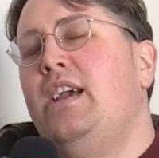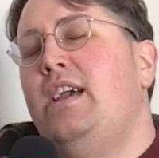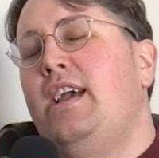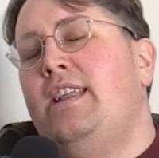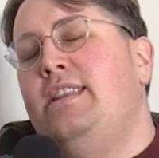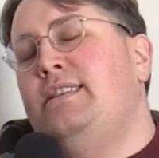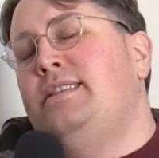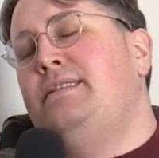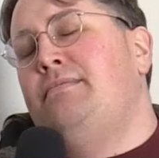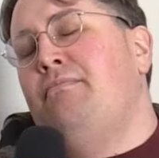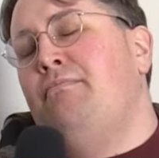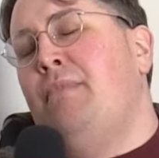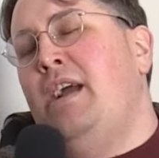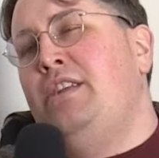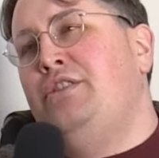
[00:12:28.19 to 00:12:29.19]
And this,
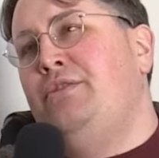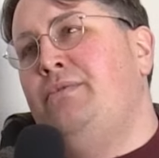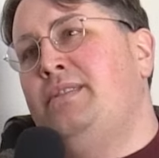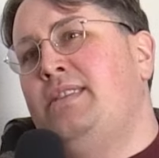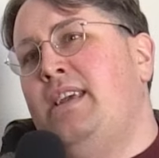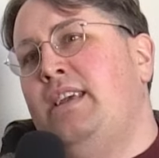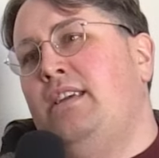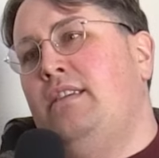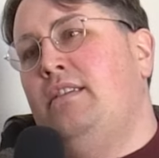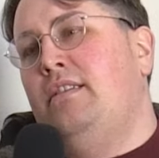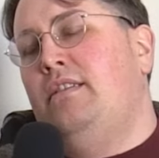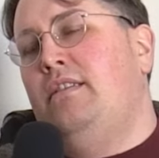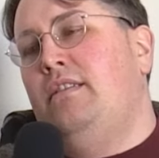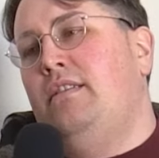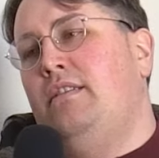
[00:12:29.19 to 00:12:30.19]
mind you, it was like
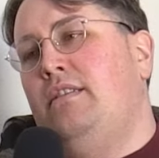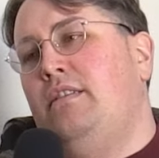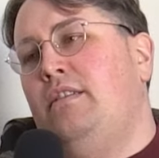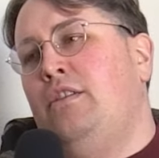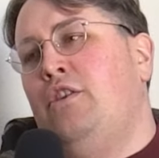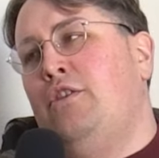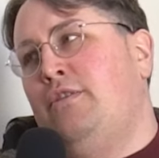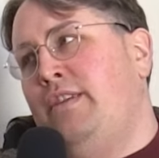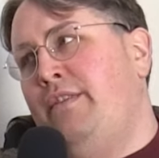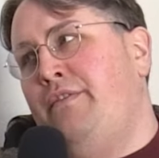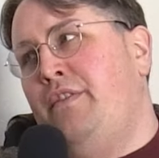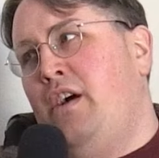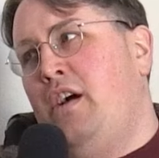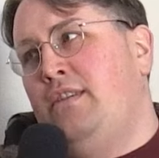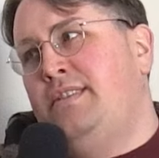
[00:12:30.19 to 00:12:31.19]
early
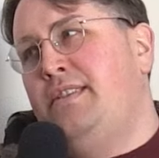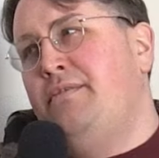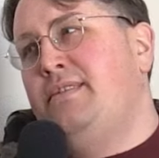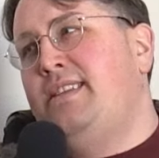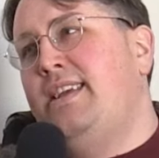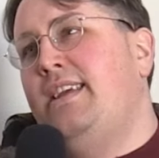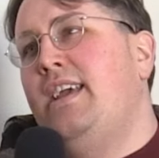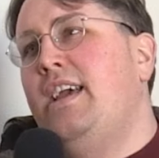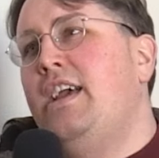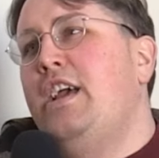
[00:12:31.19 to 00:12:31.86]
fall, so it was like